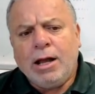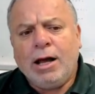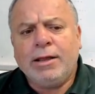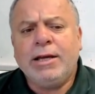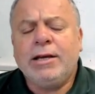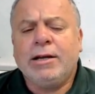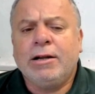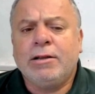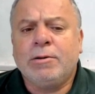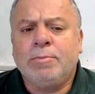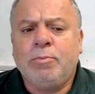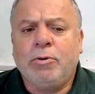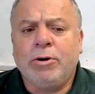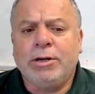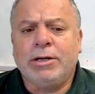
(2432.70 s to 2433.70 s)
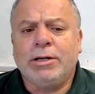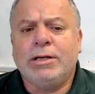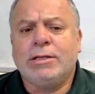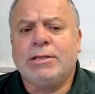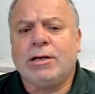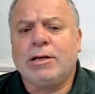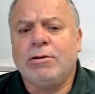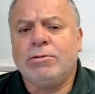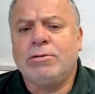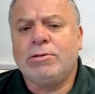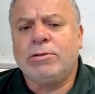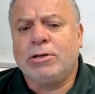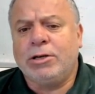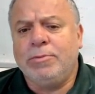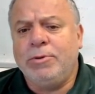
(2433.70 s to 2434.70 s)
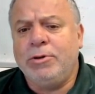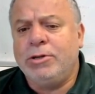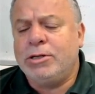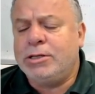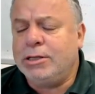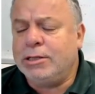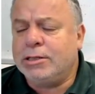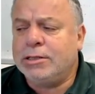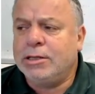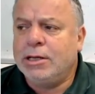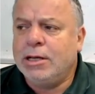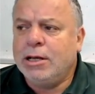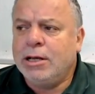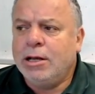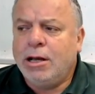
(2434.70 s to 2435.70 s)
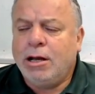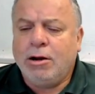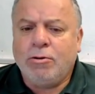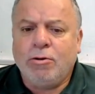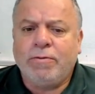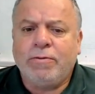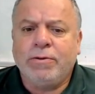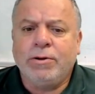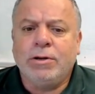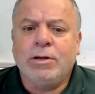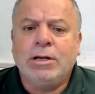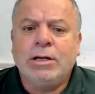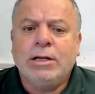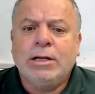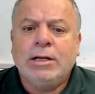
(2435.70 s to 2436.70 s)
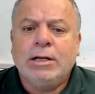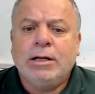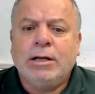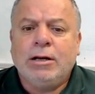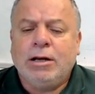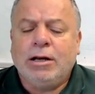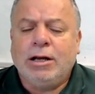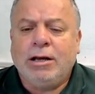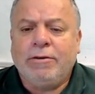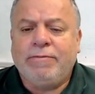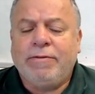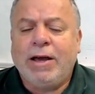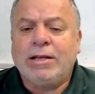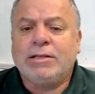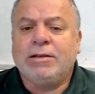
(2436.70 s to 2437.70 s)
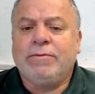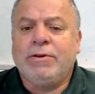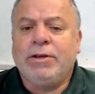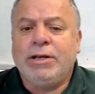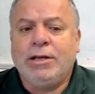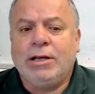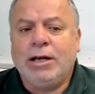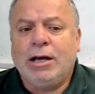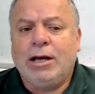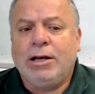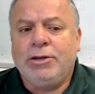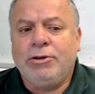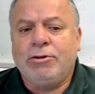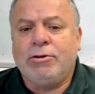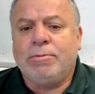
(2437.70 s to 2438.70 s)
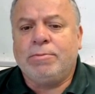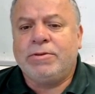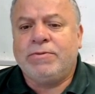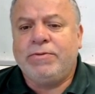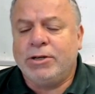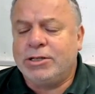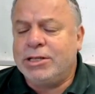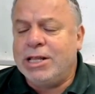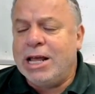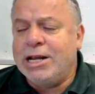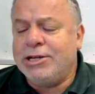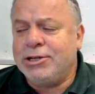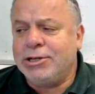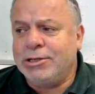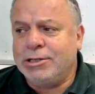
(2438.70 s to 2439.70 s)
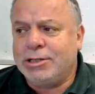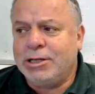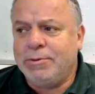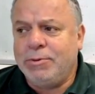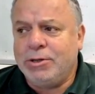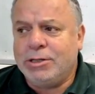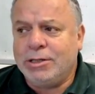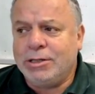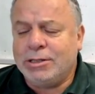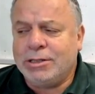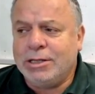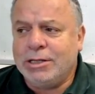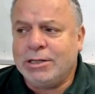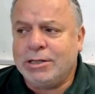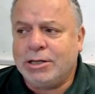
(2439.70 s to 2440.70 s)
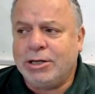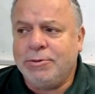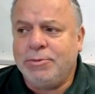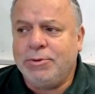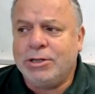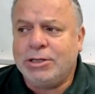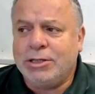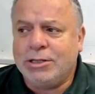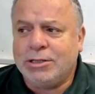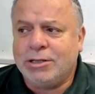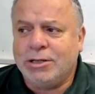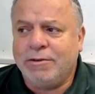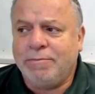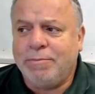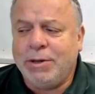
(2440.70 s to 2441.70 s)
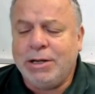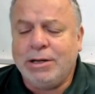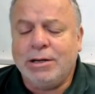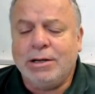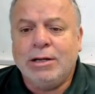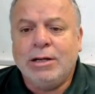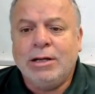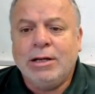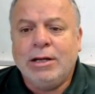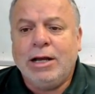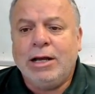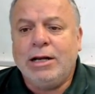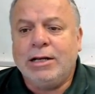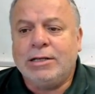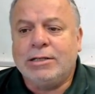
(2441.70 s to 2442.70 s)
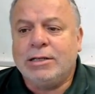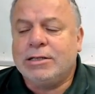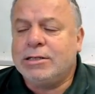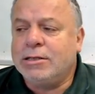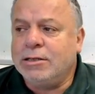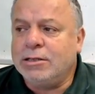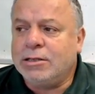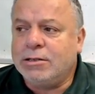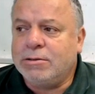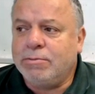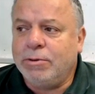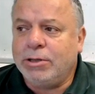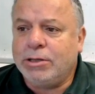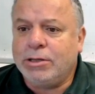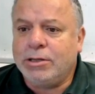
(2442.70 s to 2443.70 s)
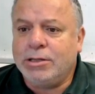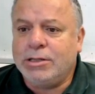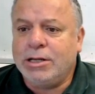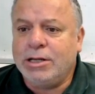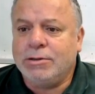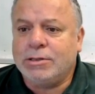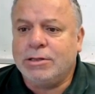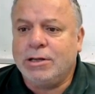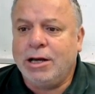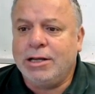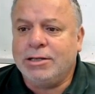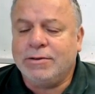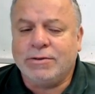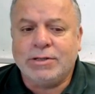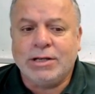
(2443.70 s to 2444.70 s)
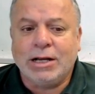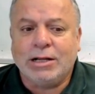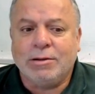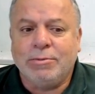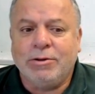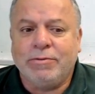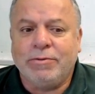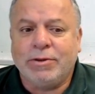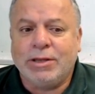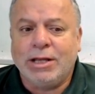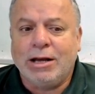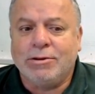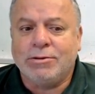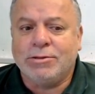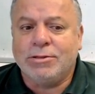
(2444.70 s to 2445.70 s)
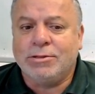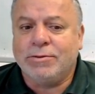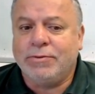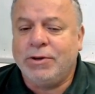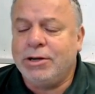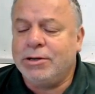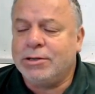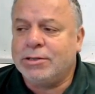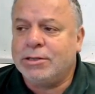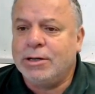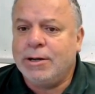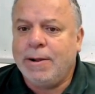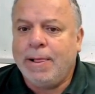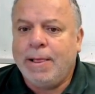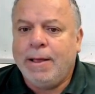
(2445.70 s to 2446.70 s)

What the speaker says: I think another point is that coastal communities are often effectively Europe's First Nations communities. These are communities that have been in existence with continuous lines of settlement for thousands of years.